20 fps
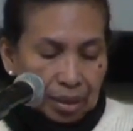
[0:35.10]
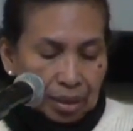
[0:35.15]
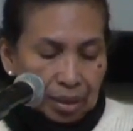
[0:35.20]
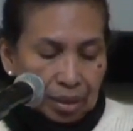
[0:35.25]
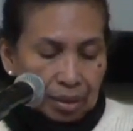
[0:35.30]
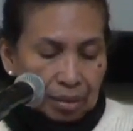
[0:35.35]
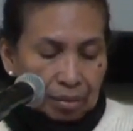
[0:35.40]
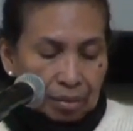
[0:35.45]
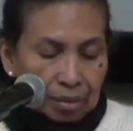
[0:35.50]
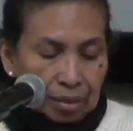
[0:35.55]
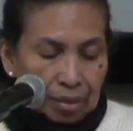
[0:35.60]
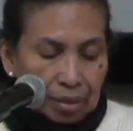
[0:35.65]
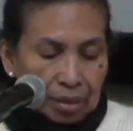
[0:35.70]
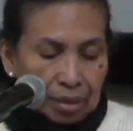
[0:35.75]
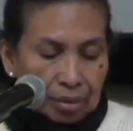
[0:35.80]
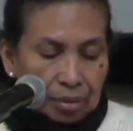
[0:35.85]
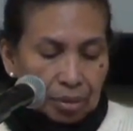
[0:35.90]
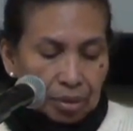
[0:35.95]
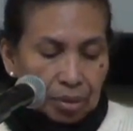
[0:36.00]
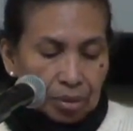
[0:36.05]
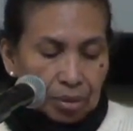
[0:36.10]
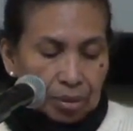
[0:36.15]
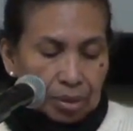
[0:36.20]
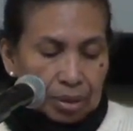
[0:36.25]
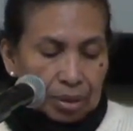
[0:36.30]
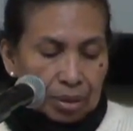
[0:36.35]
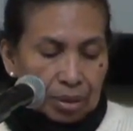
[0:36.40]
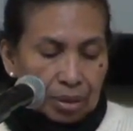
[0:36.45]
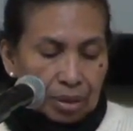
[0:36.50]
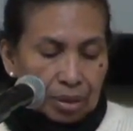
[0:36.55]
And uh, so
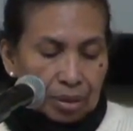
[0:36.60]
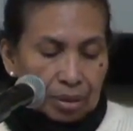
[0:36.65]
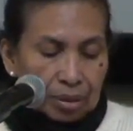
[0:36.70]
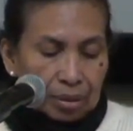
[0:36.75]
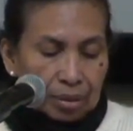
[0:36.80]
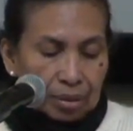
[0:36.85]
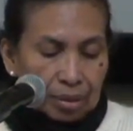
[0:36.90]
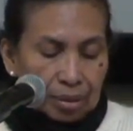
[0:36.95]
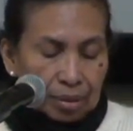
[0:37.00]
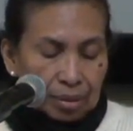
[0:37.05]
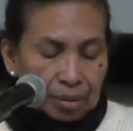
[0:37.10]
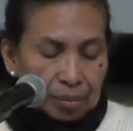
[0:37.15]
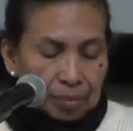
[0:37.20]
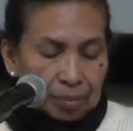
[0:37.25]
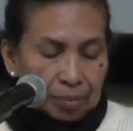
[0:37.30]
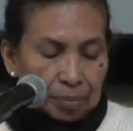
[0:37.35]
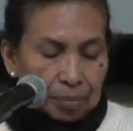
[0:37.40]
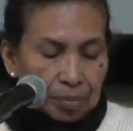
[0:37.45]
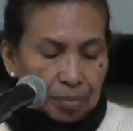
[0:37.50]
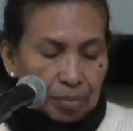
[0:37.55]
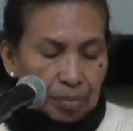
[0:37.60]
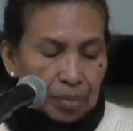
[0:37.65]
I started, um,